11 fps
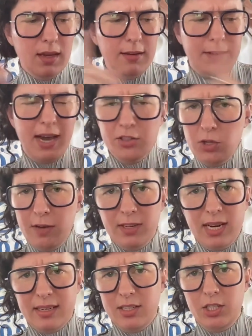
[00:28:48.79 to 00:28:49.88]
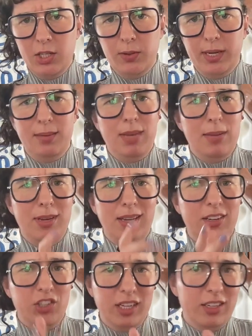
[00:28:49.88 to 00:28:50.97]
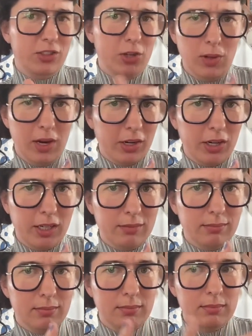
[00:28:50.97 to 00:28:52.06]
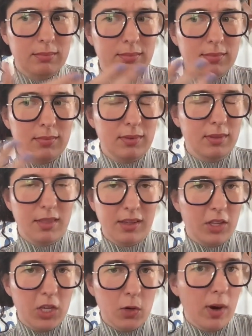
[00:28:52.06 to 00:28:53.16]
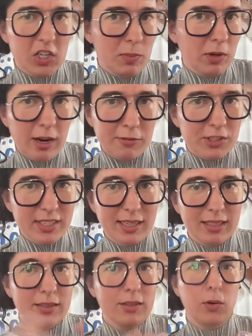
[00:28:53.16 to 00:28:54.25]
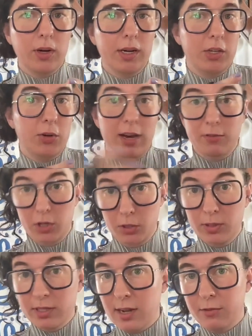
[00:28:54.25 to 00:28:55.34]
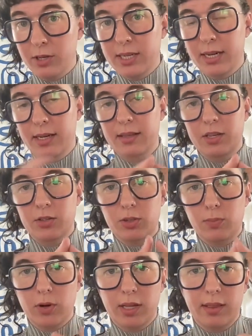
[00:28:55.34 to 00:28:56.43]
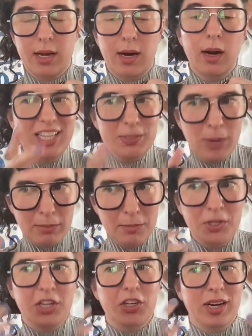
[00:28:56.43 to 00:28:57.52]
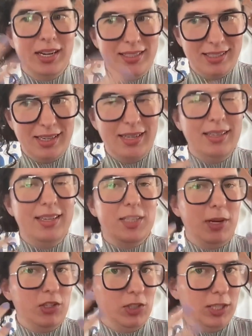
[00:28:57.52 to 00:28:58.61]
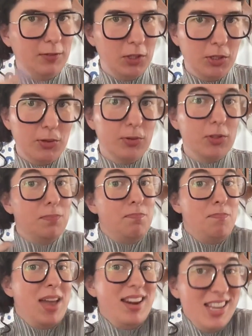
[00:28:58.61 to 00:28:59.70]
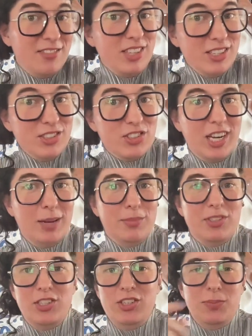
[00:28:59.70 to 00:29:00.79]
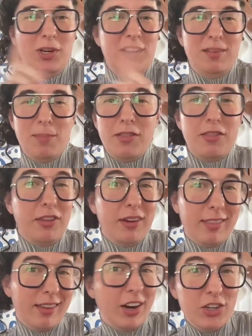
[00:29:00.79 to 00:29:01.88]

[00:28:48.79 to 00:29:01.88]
files you have connected to it. Maybe an agenda is no longer the thing that you want it to be referencing, or you have new discovery data that you should port in there. It's probably a good idea, especially if you use many of these gems, to just put a monthly thing on